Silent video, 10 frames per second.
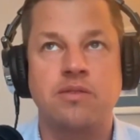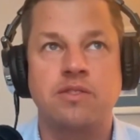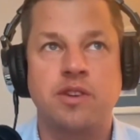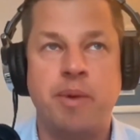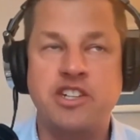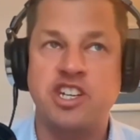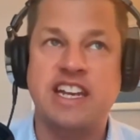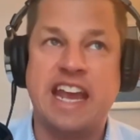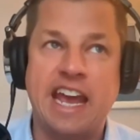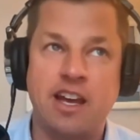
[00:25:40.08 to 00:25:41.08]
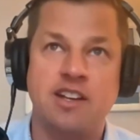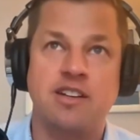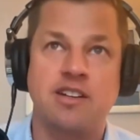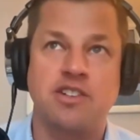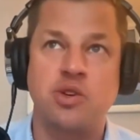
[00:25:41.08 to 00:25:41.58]
the patient can't
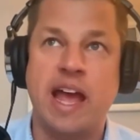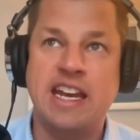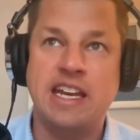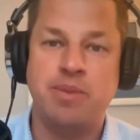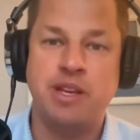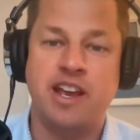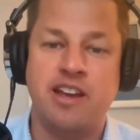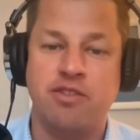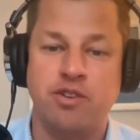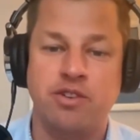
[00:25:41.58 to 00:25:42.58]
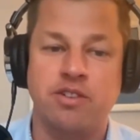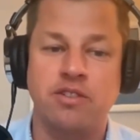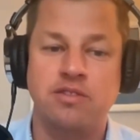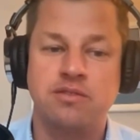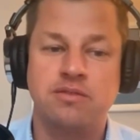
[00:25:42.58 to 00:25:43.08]
do any behavioral
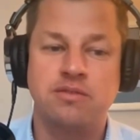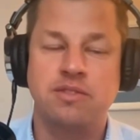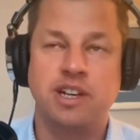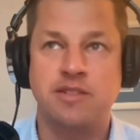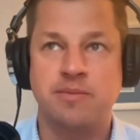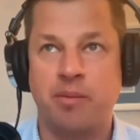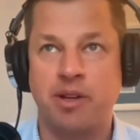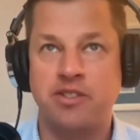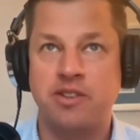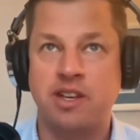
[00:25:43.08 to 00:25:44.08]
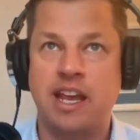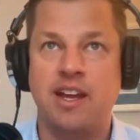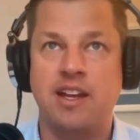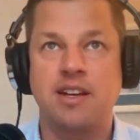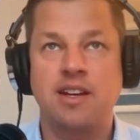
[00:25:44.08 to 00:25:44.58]
experiments, they
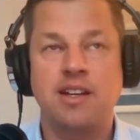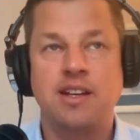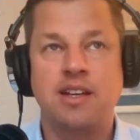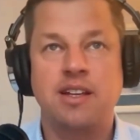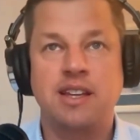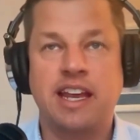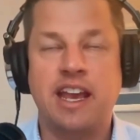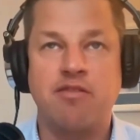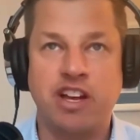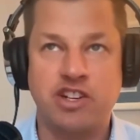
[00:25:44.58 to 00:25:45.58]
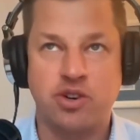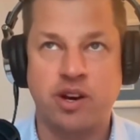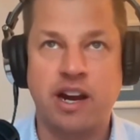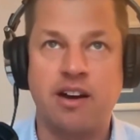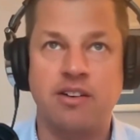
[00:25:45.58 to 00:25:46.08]
can't venture
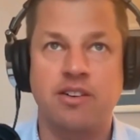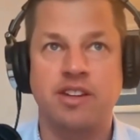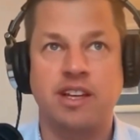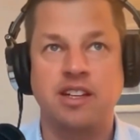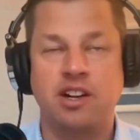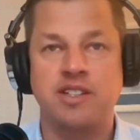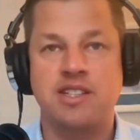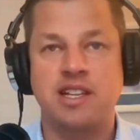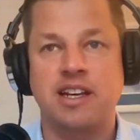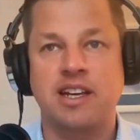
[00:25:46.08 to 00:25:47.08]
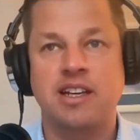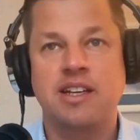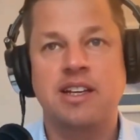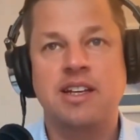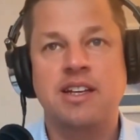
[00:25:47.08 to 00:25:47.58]
out, or that, it's like
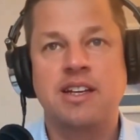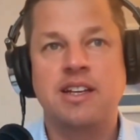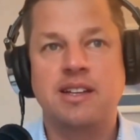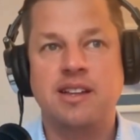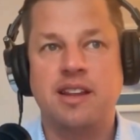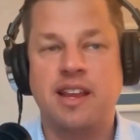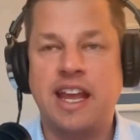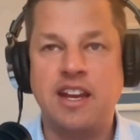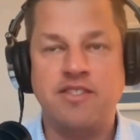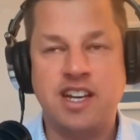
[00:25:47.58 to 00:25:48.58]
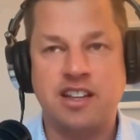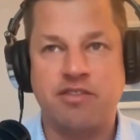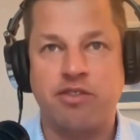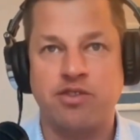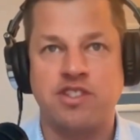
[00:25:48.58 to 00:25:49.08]
they can't even take the
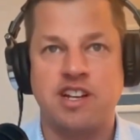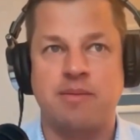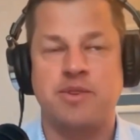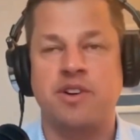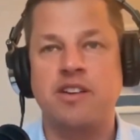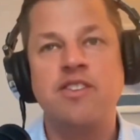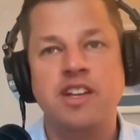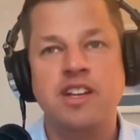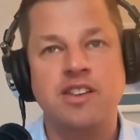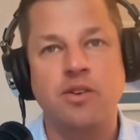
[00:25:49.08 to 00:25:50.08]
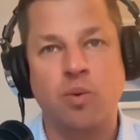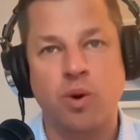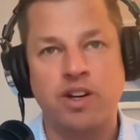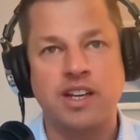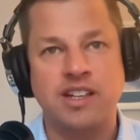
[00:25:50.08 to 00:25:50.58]
first steps, or even the
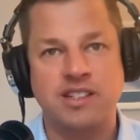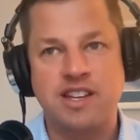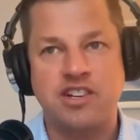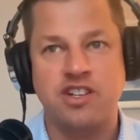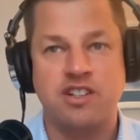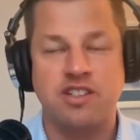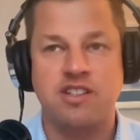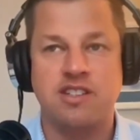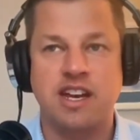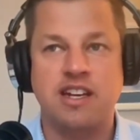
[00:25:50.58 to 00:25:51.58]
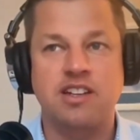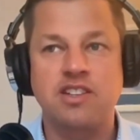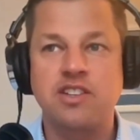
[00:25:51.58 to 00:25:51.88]
work in sessions is like,